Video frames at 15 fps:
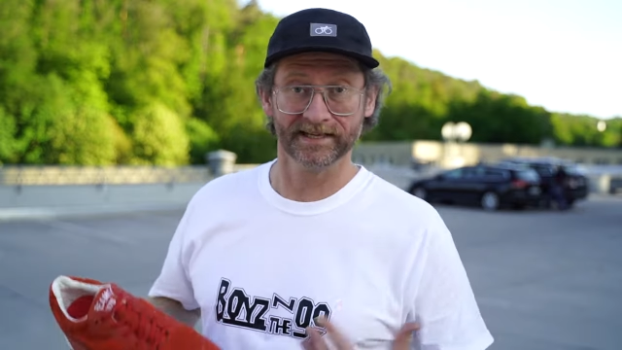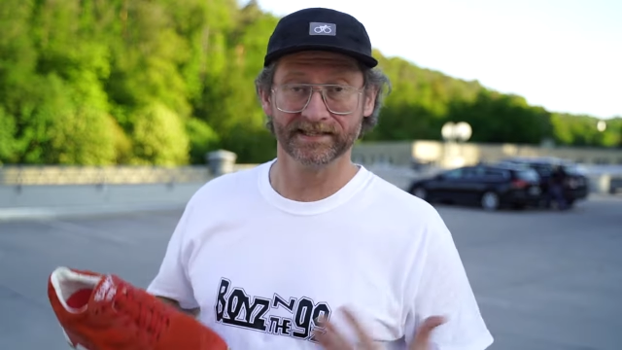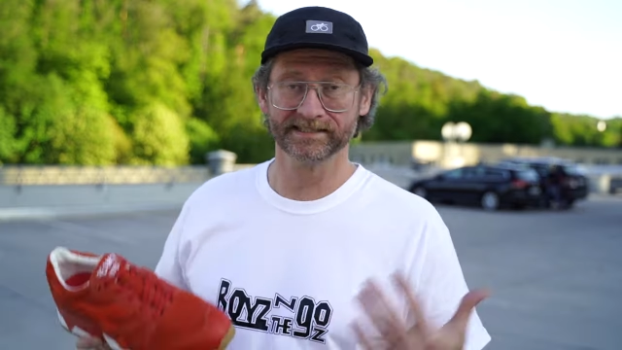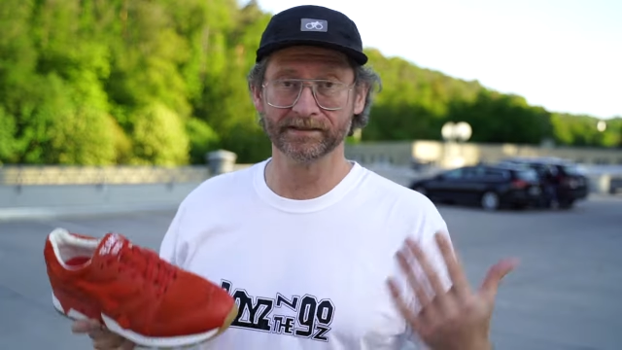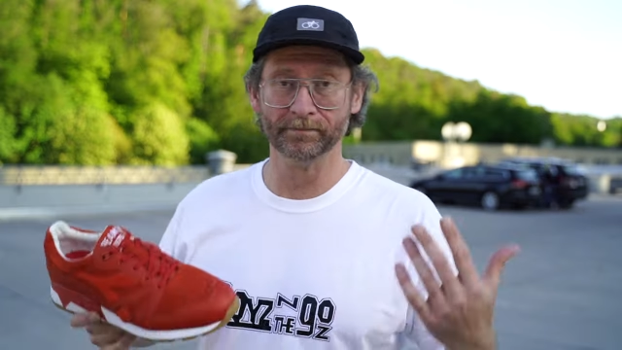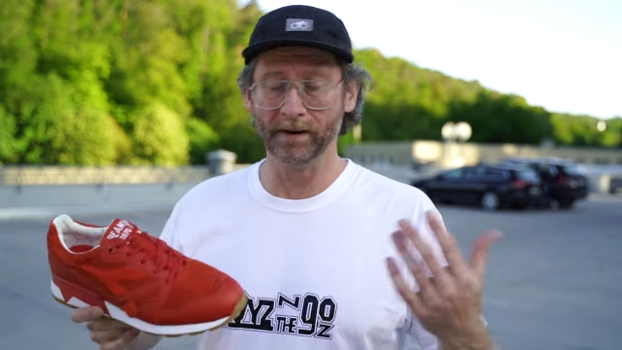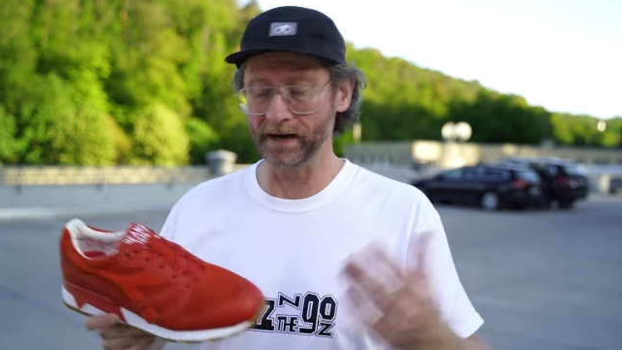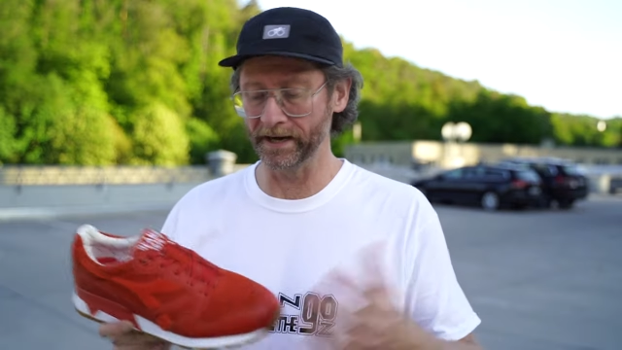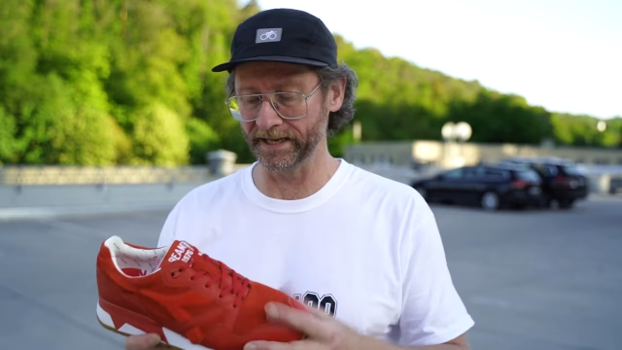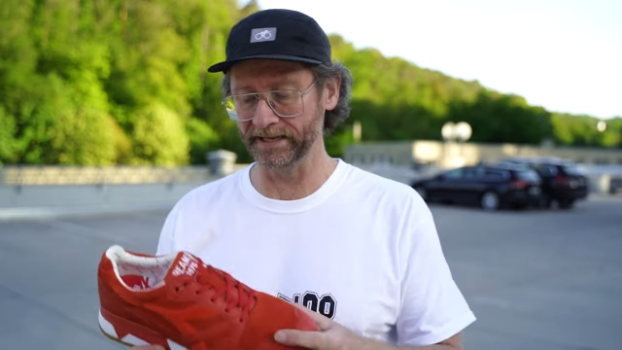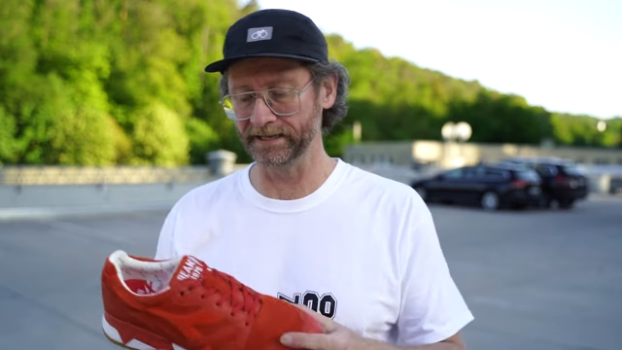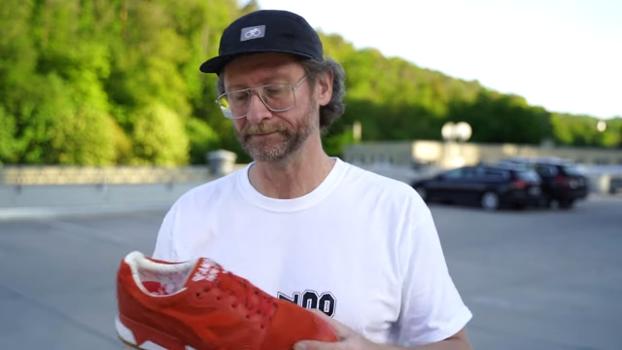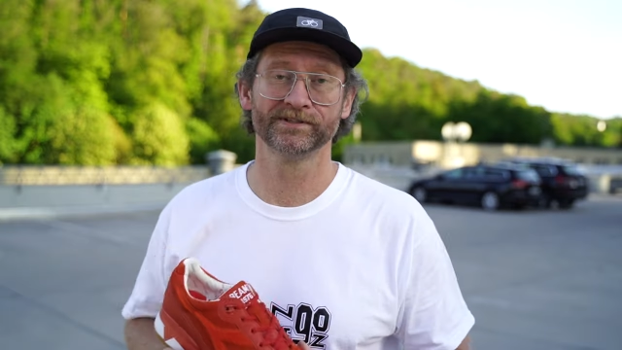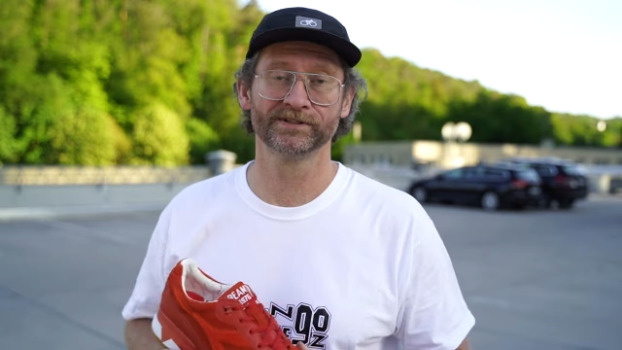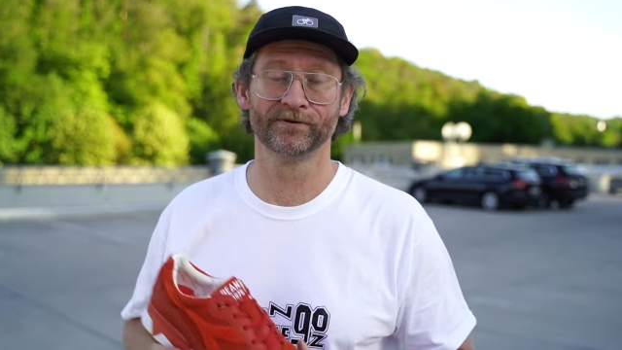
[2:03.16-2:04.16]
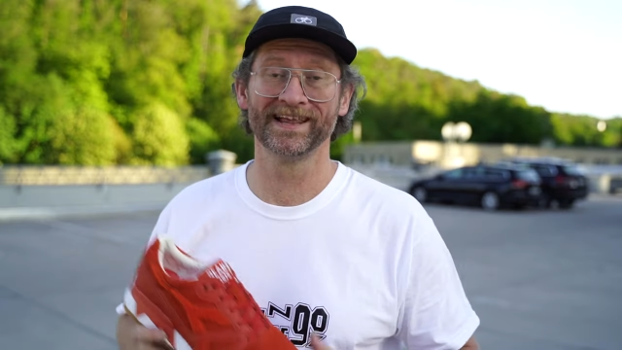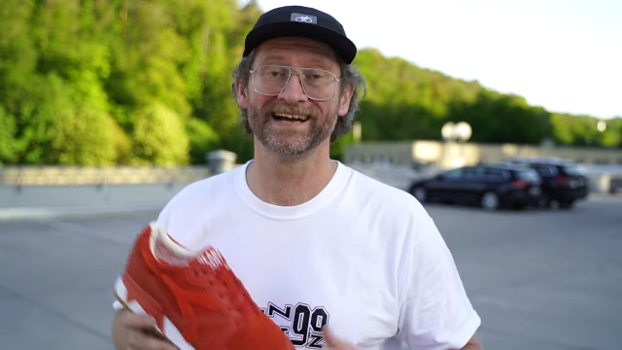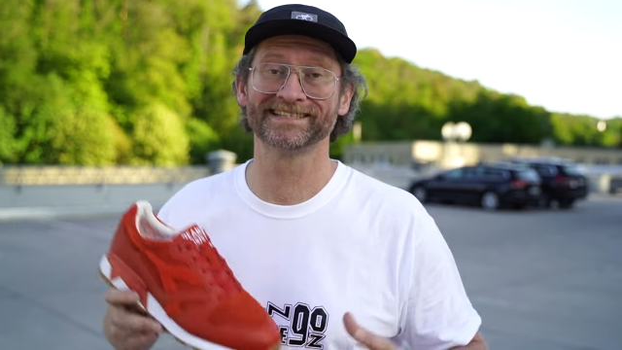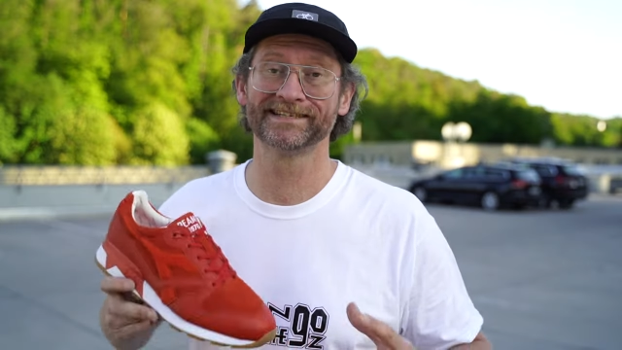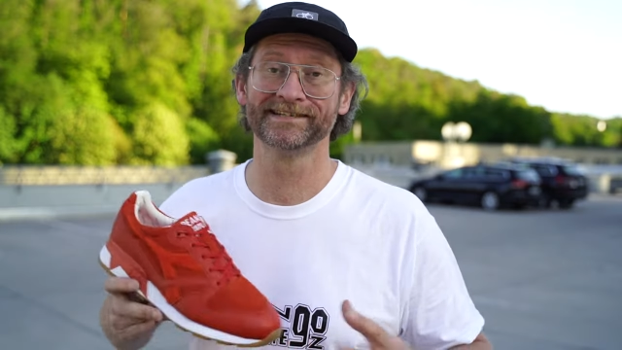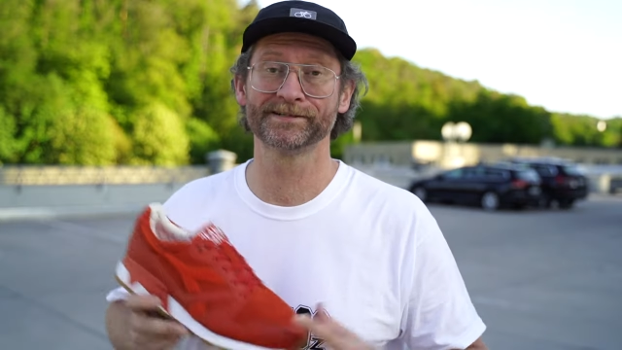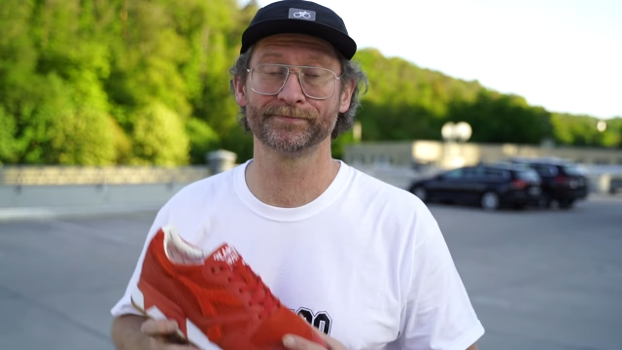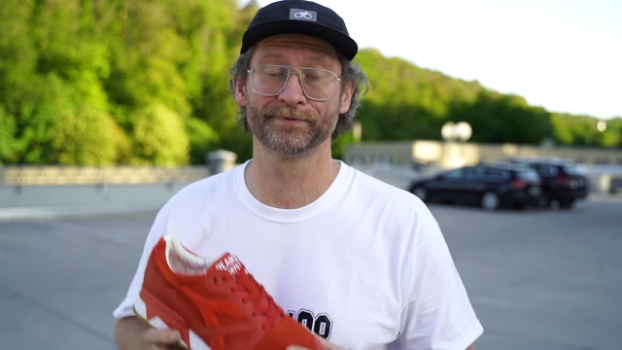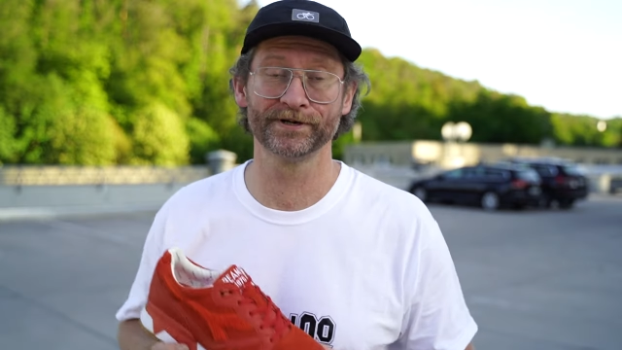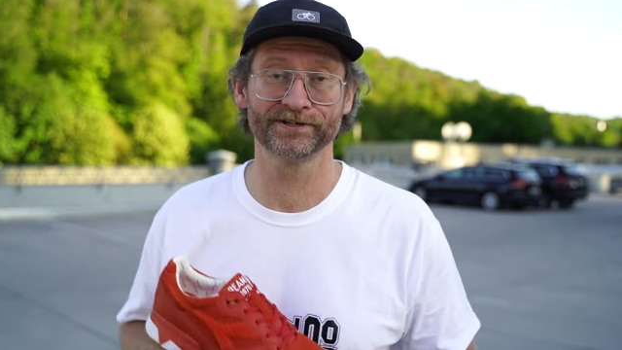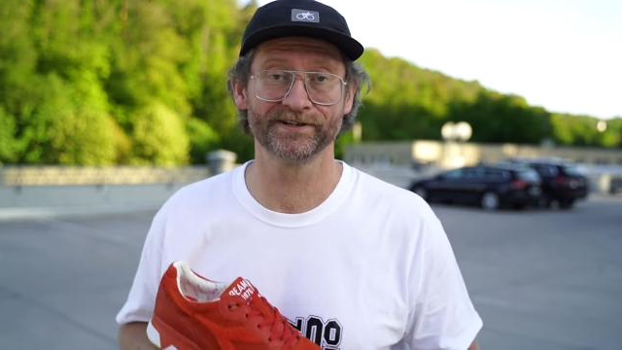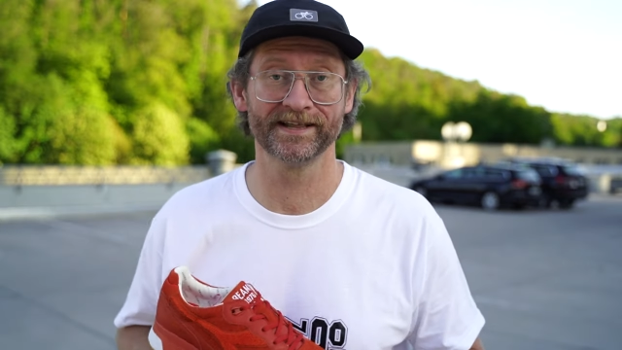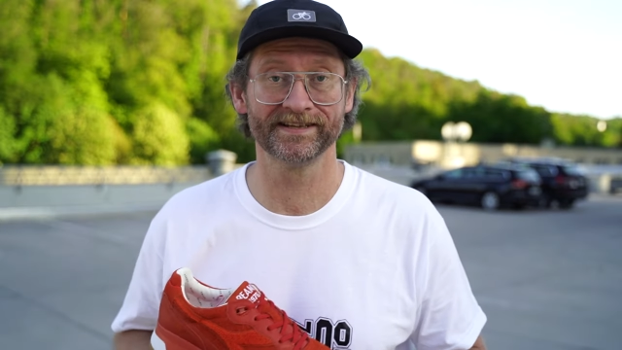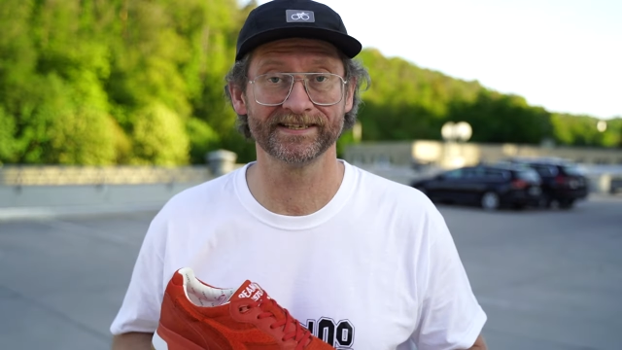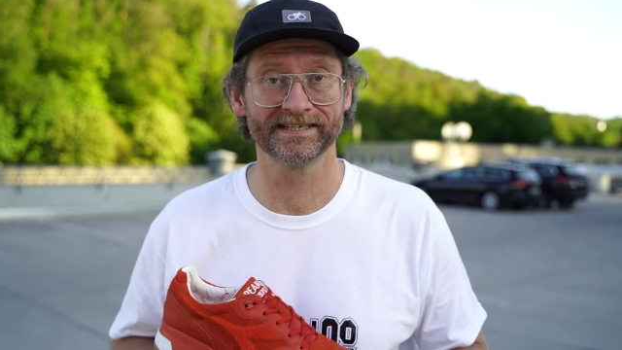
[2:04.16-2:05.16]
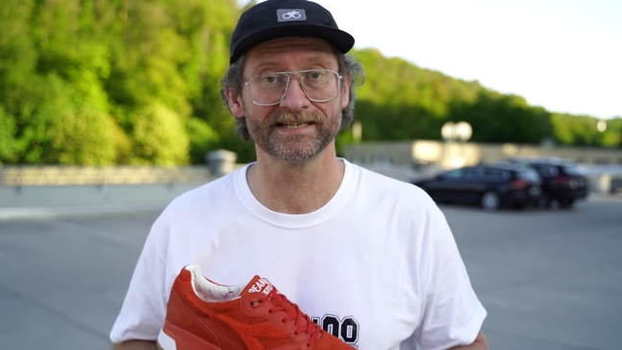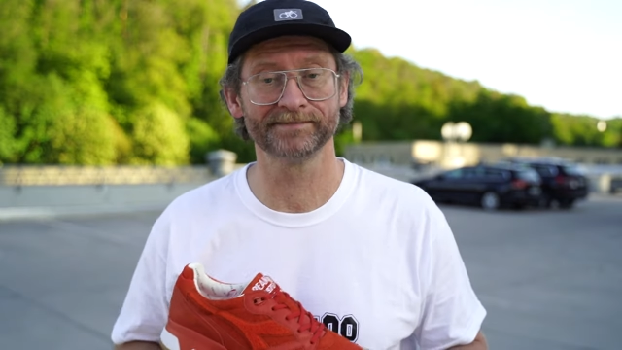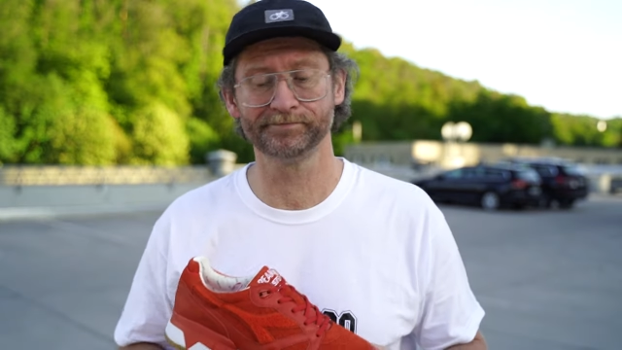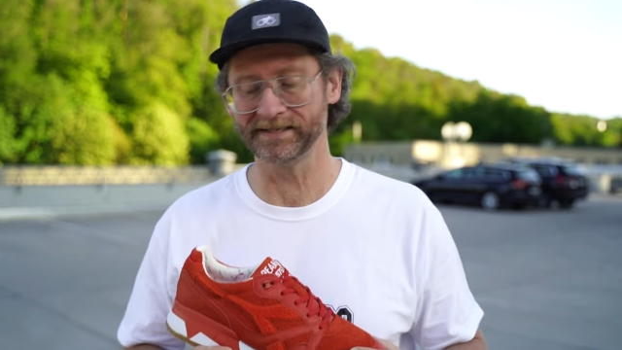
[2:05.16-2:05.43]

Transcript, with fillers: is the body, so that's the inspiration that this has